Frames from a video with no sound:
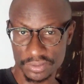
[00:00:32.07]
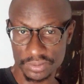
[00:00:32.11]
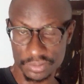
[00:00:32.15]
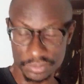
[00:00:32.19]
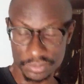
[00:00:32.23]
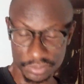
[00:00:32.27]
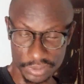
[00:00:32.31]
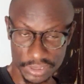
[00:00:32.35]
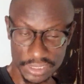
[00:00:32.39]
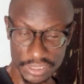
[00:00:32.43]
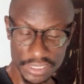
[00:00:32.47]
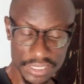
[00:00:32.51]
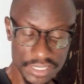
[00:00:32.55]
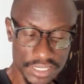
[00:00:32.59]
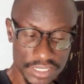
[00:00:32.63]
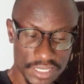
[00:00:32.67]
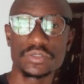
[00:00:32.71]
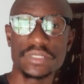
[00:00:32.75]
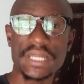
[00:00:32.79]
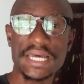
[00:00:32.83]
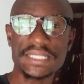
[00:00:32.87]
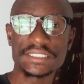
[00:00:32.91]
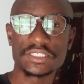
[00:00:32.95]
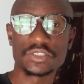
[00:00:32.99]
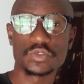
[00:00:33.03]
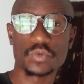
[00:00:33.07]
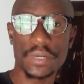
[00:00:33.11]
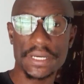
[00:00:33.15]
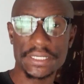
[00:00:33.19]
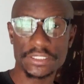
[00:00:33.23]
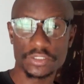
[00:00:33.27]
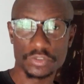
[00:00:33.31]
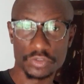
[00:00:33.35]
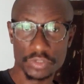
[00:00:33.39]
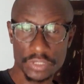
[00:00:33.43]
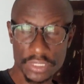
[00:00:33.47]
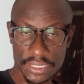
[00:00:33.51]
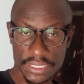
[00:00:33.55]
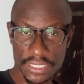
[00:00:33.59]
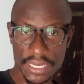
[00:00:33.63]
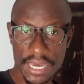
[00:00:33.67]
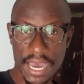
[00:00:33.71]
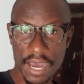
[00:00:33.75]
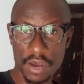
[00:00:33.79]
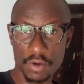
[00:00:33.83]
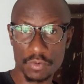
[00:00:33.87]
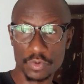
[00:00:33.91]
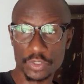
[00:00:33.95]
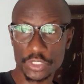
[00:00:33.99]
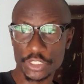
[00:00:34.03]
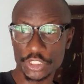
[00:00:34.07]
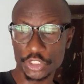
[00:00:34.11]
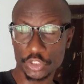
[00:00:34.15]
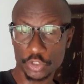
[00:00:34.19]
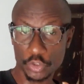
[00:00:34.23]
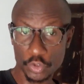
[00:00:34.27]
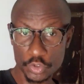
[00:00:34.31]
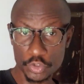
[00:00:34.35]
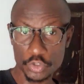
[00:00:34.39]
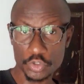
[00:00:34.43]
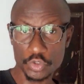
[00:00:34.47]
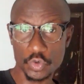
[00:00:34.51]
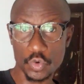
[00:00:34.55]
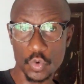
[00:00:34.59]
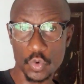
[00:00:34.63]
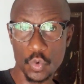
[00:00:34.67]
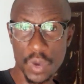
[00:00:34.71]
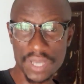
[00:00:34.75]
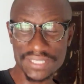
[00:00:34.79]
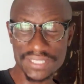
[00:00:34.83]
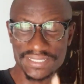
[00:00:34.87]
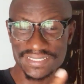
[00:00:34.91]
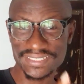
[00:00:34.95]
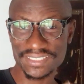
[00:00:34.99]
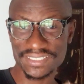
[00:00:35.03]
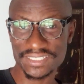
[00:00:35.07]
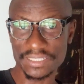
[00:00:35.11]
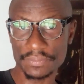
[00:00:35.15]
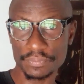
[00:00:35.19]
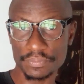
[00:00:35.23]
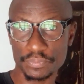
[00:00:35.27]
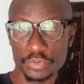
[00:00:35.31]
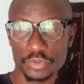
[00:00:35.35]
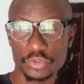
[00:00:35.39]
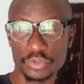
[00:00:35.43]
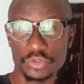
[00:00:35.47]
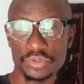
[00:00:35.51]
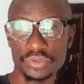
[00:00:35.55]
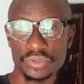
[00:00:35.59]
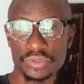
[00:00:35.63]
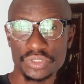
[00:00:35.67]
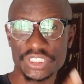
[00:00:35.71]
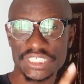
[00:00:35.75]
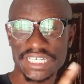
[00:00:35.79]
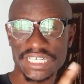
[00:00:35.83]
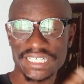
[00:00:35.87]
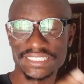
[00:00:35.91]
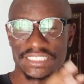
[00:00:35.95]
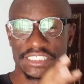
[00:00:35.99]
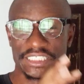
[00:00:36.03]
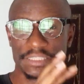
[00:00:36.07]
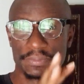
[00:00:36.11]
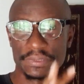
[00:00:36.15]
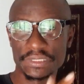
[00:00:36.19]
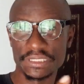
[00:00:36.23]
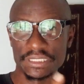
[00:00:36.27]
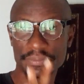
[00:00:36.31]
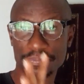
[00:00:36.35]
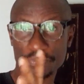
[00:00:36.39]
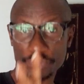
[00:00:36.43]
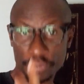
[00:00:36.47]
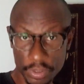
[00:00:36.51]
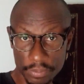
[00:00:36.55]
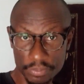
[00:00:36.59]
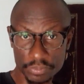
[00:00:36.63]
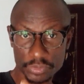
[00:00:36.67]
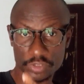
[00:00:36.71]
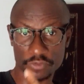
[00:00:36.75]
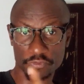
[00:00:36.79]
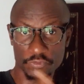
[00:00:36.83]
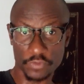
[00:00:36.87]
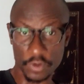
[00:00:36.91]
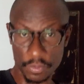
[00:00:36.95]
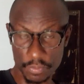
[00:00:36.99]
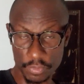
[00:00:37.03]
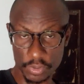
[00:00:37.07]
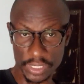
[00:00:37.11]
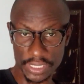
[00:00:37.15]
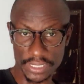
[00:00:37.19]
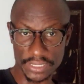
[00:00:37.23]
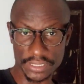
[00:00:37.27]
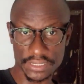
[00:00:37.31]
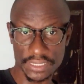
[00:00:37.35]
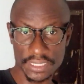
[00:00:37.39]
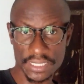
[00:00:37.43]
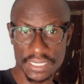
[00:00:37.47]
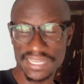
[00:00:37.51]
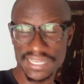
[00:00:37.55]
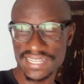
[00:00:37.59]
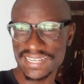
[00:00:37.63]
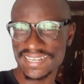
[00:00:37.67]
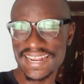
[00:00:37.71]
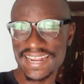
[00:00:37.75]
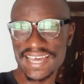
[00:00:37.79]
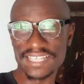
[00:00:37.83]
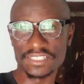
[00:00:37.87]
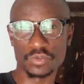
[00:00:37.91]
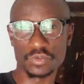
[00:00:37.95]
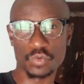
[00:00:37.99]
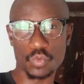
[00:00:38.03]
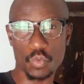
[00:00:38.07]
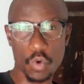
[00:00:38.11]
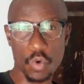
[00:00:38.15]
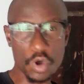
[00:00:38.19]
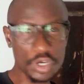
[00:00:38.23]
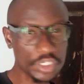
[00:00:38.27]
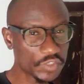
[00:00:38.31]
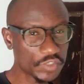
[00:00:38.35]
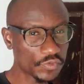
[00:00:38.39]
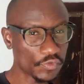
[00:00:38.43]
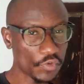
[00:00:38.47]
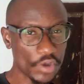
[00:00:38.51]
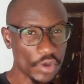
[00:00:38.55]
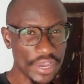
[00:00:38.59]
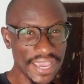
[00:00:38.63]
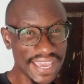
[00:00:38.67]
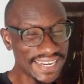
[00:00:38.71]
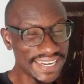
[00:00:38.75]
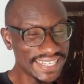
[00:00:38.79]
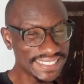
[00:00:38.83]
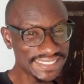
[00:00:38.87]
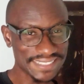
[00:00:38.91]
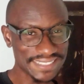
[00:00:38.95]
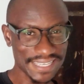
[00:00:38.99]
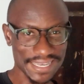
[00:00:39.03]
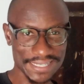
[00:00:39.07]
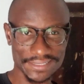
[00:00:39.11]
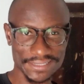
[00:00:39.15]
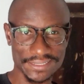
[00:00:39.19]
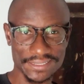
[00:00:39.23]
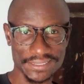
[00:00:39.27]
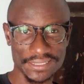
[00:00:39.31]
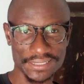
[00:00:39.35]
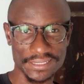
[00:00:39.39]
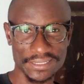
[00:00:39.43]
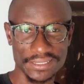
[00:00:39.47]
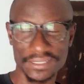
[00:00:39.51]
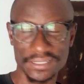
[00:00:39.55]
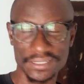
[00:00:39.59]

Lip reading: Okay, so that is why today I will show you one simple ChatGPT prompt formula that works for any task,